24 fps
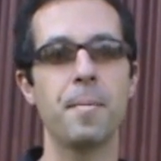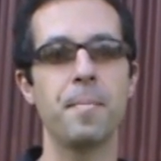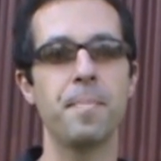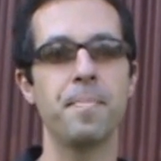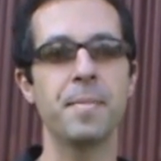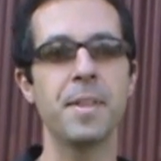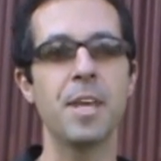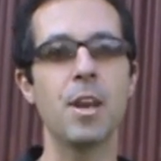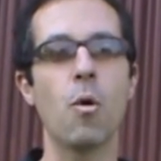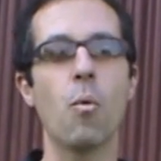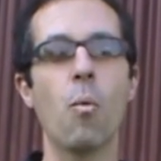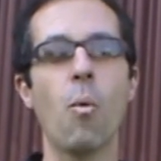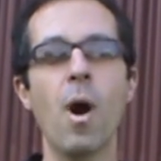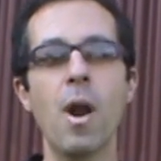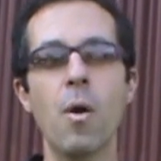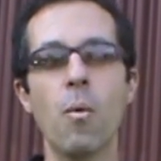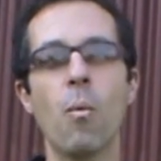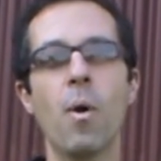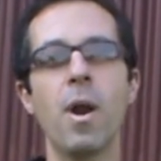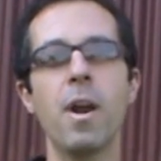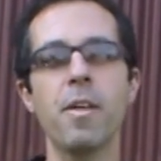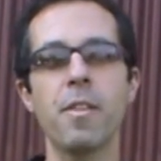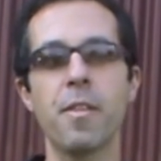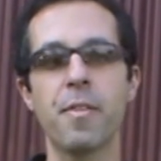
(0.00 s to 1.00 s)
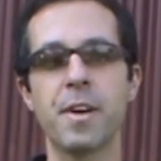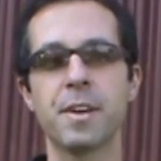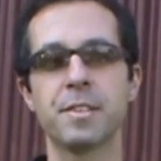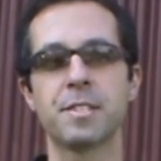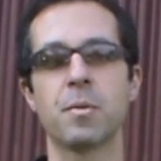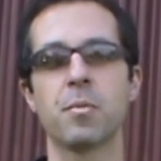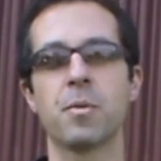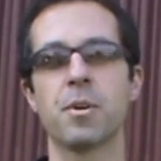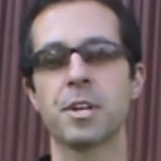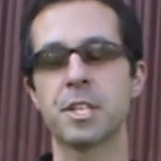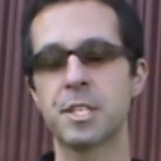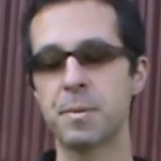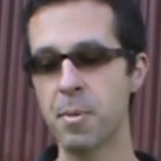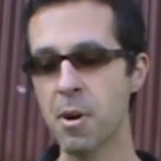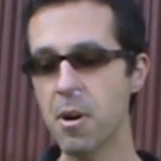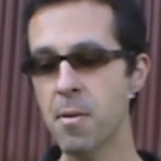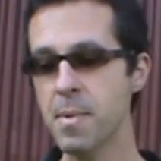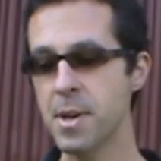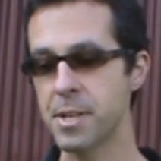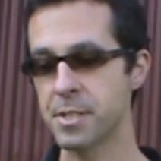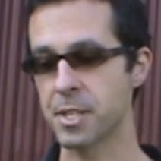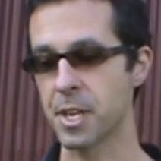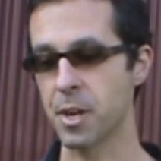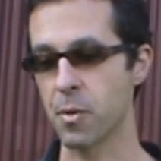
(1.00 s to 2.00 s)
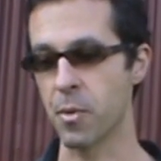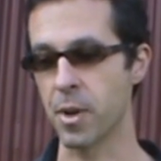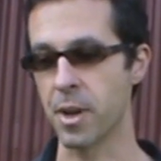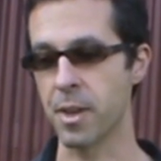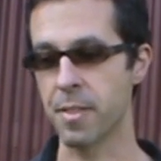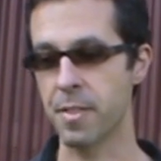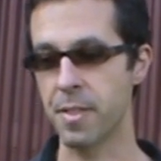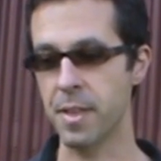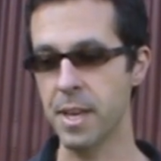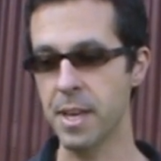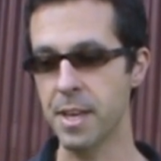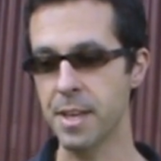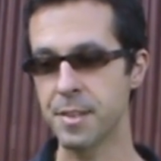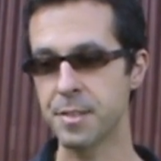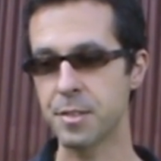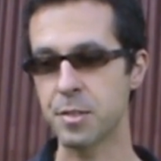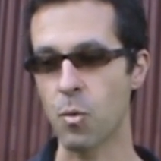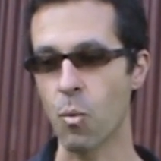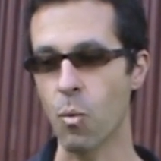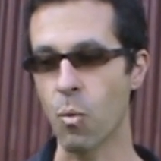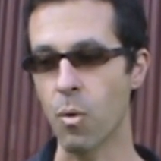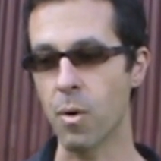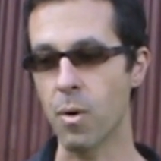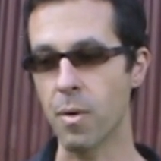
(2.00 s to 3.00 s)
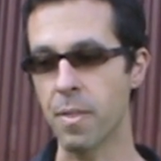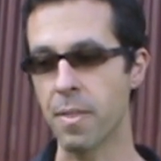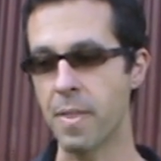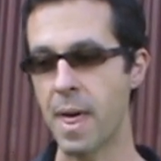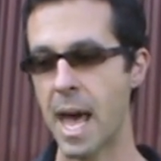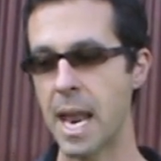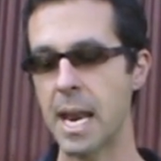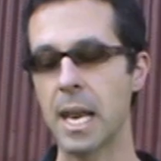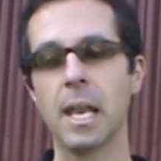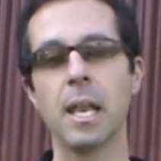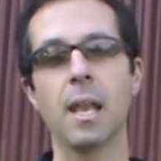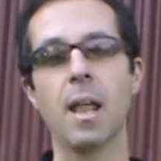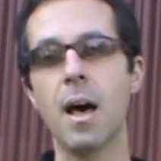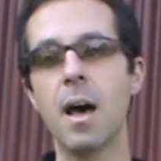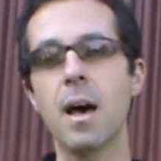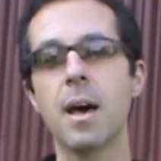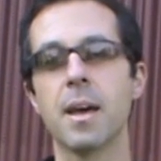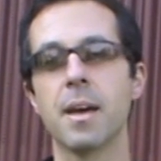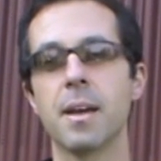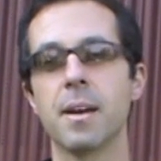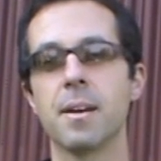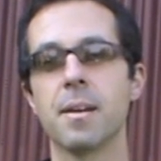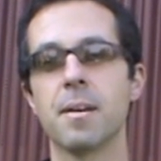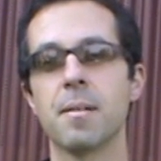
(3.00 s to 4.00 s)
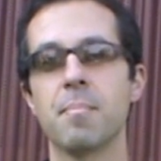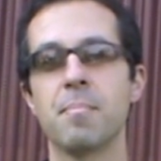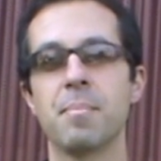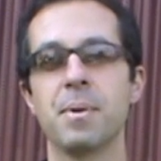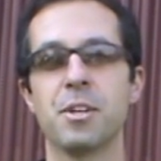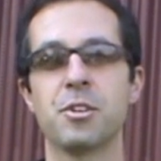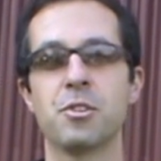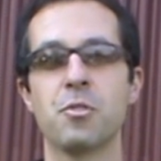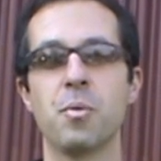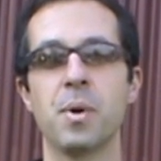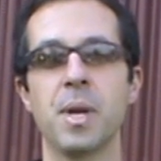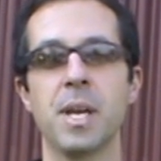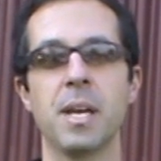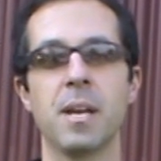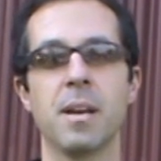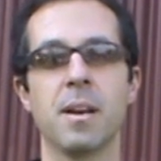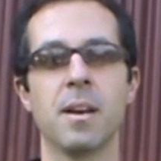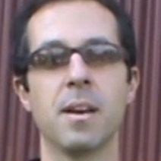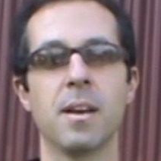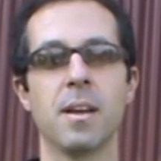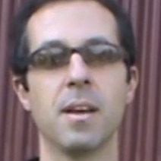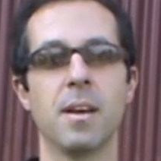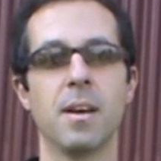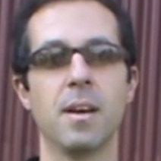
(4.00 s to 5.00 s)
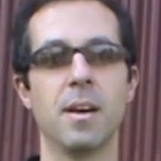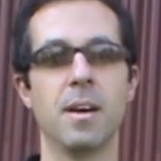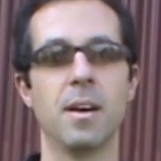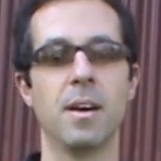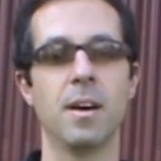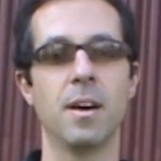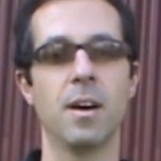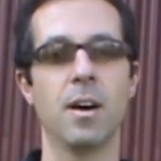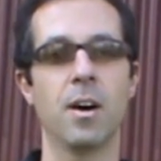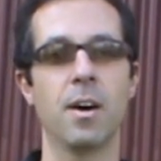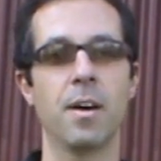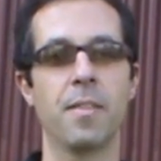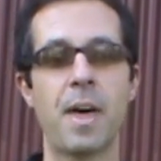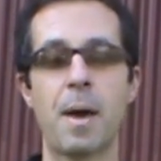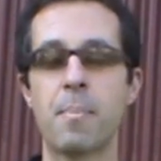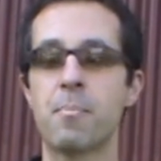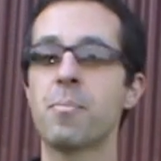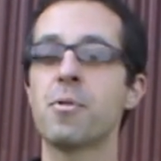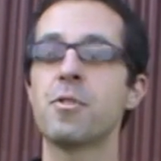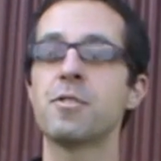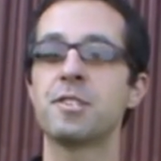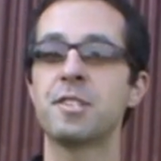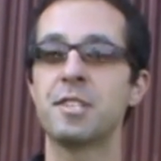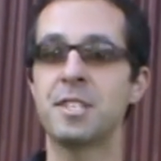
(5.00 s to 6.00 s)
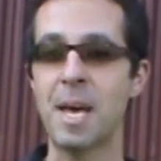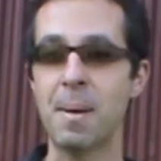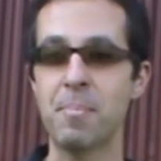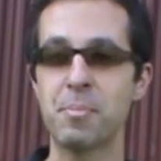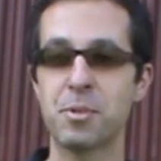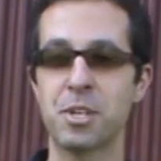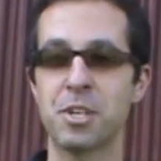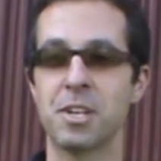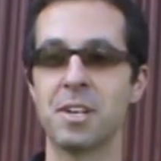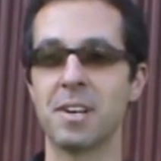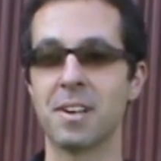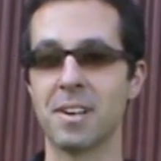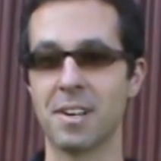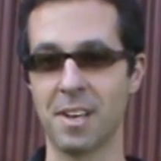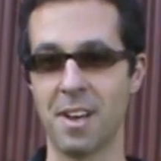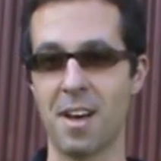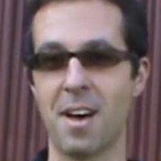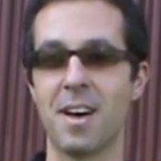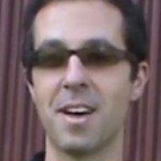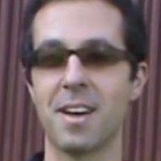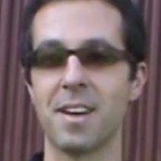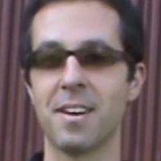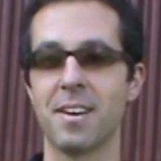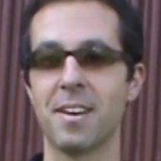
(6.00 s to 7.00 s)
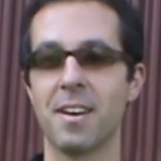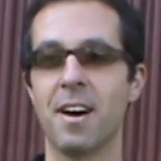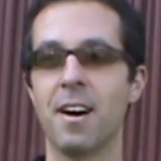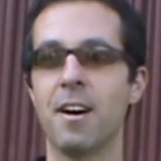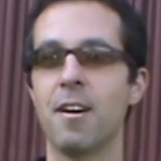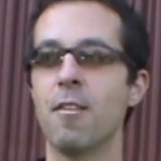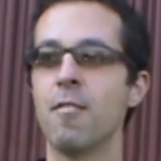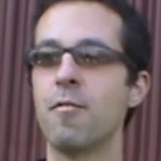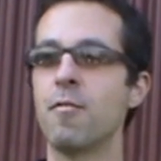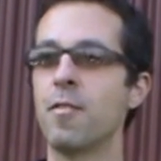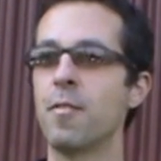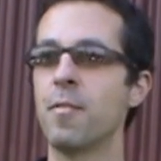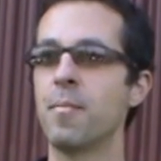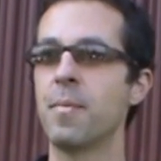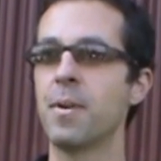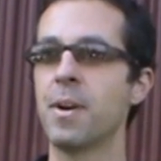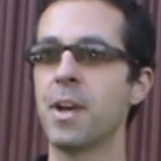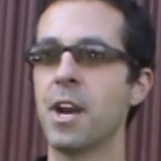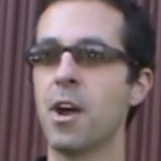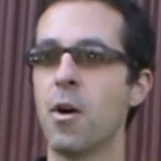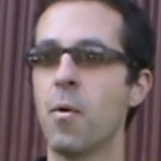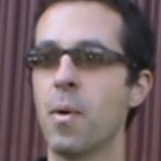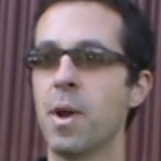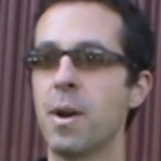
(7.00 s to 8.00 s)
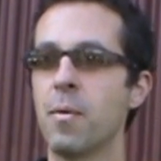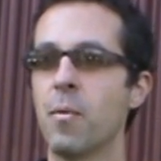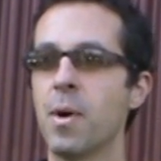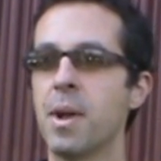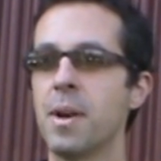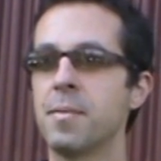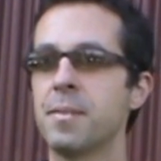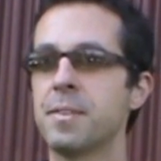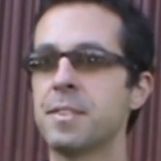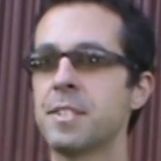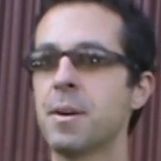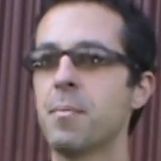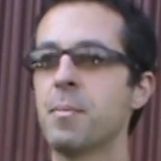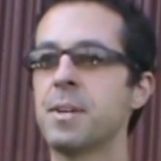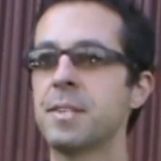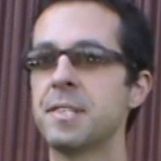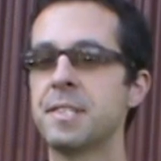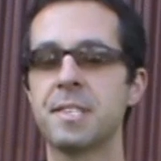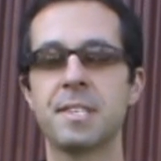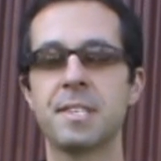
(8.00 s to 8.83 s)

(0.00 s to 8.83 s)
one of the things that we're experimenting with is that line between that perception line of, when someone